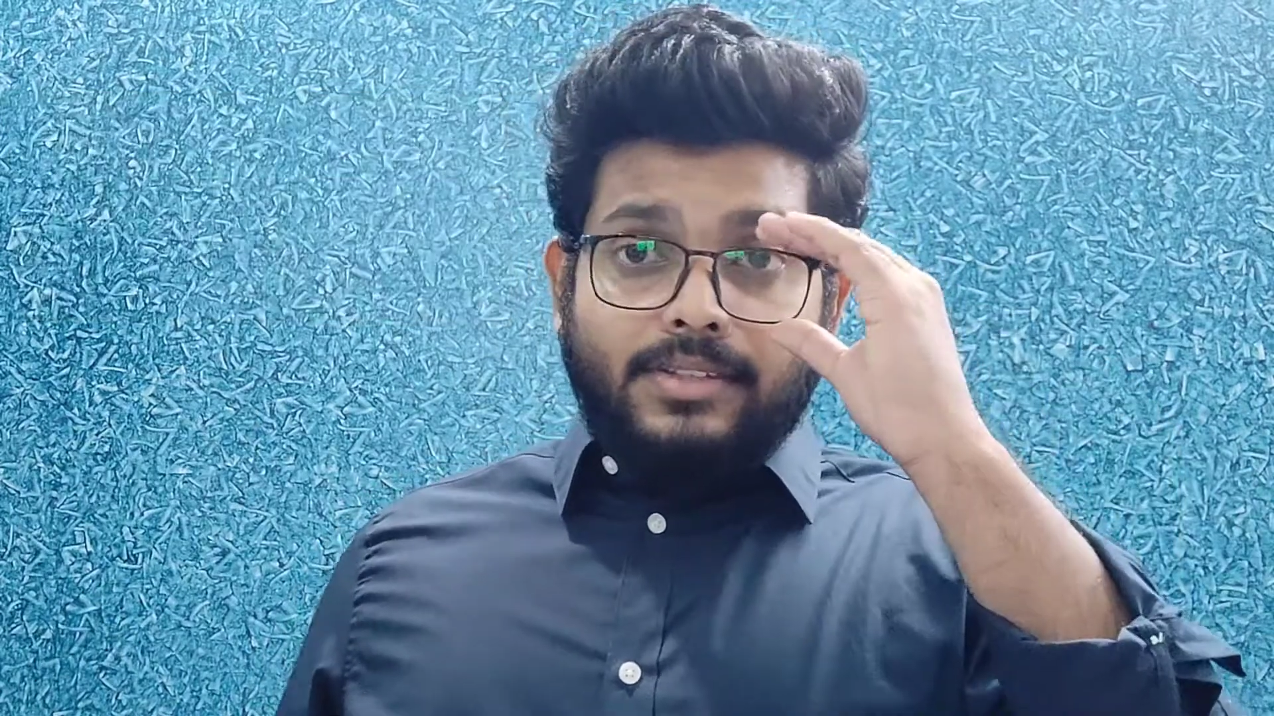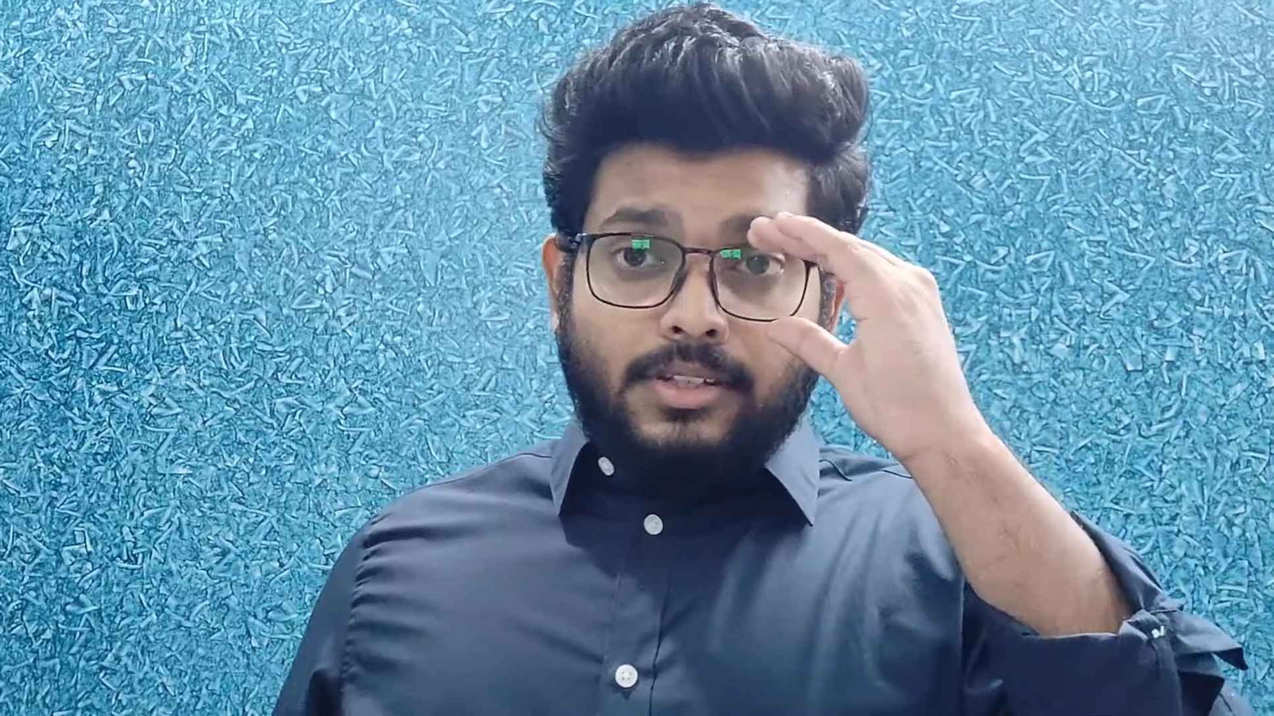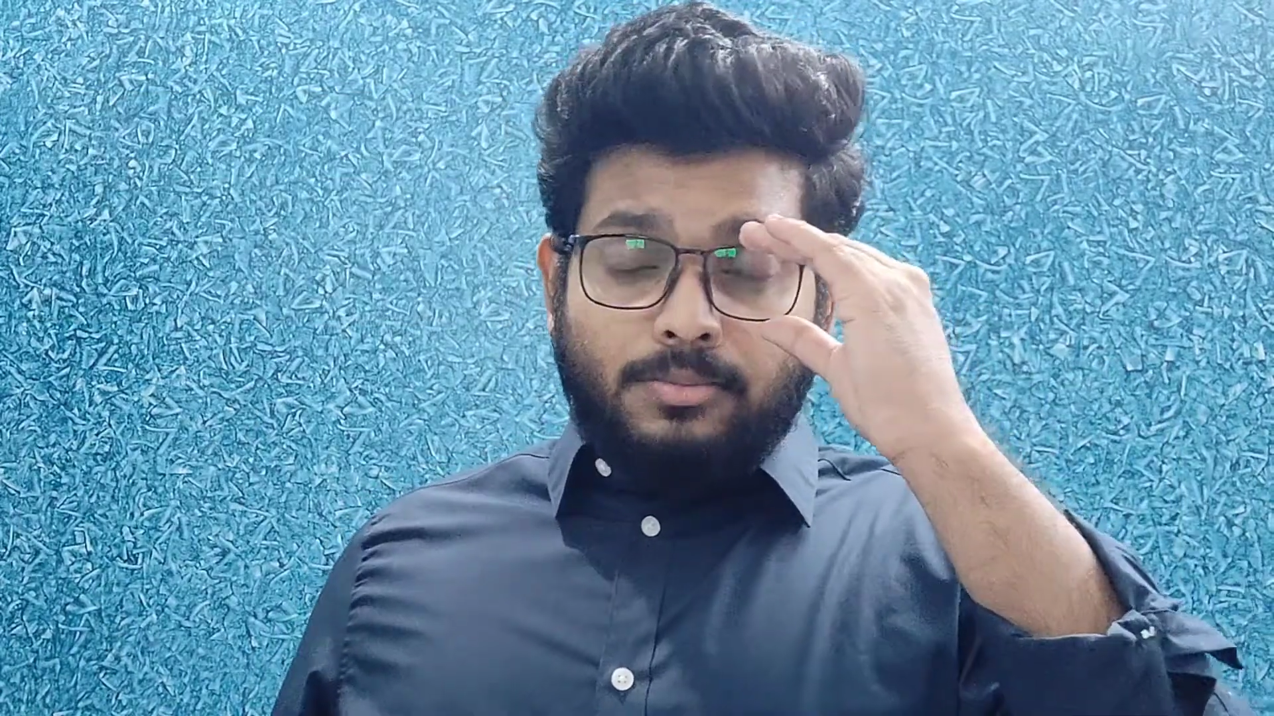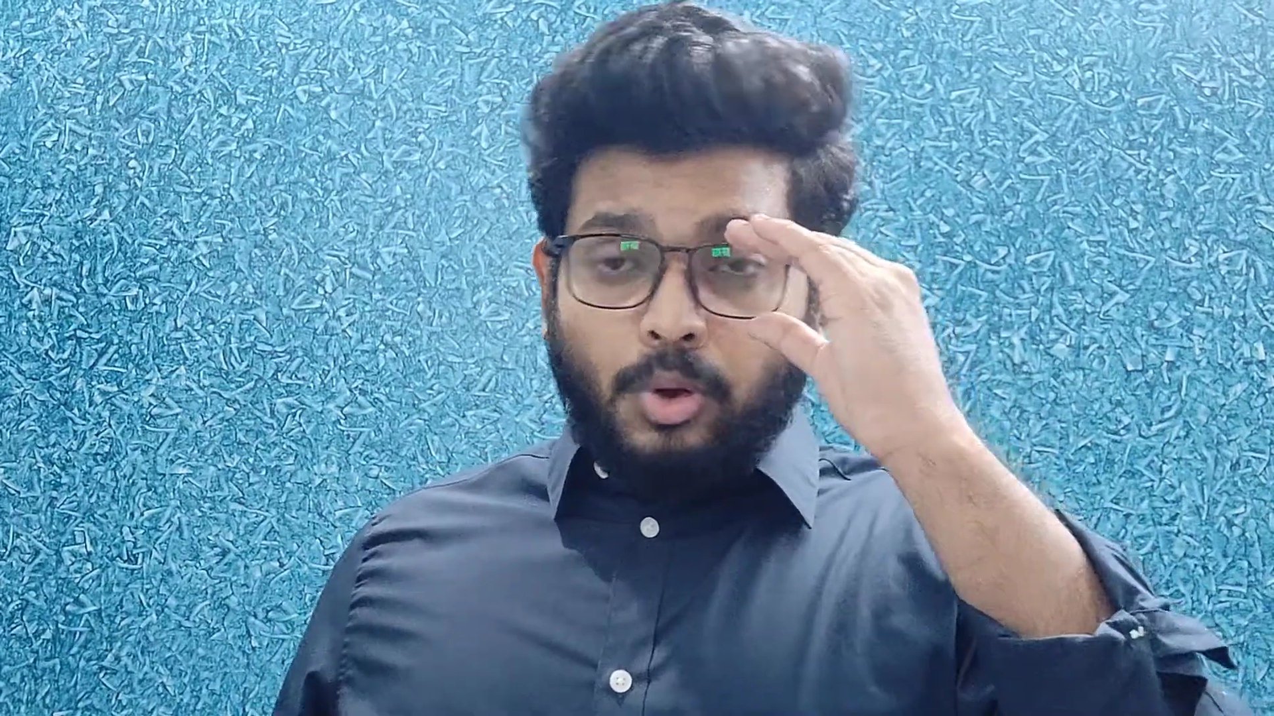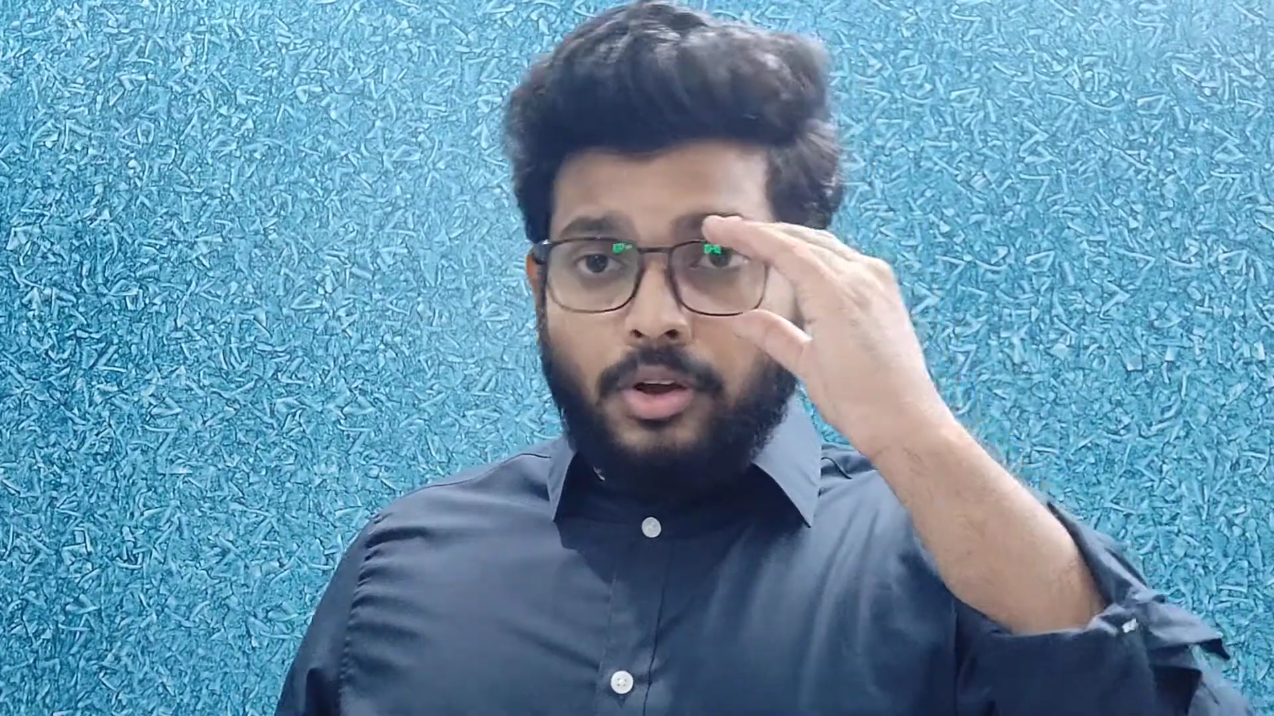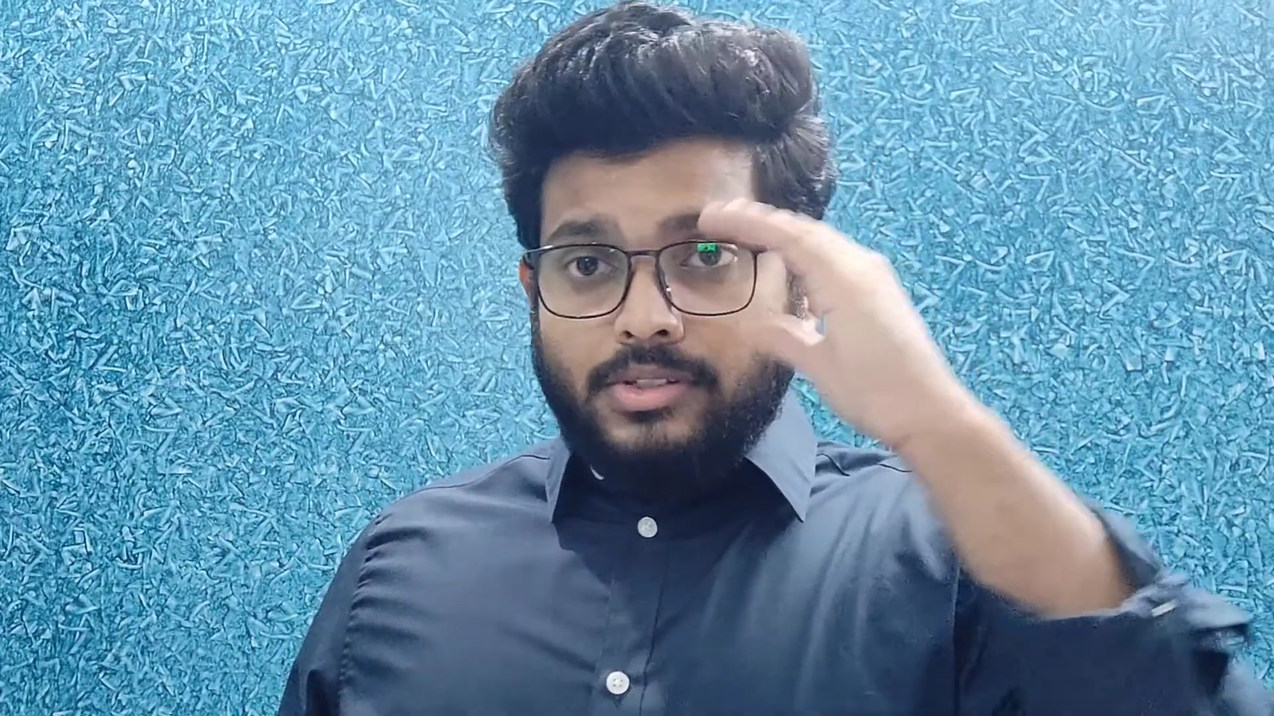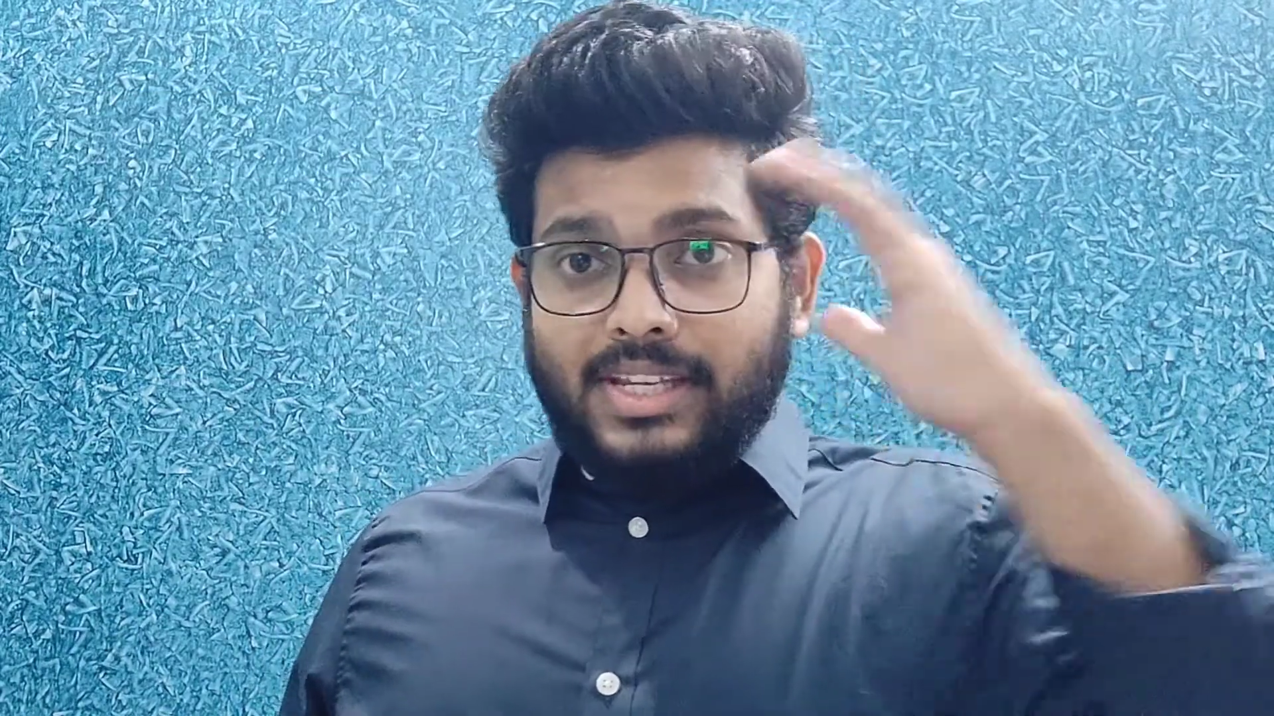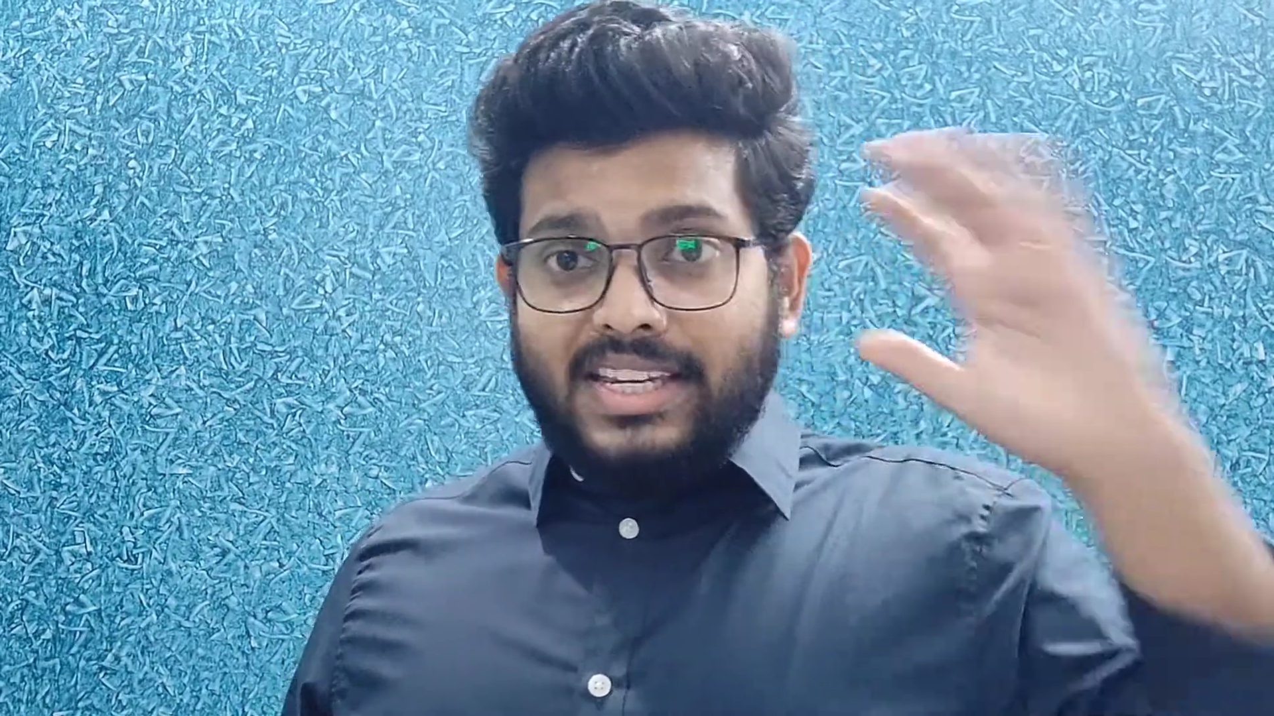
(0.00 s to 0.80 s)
this is because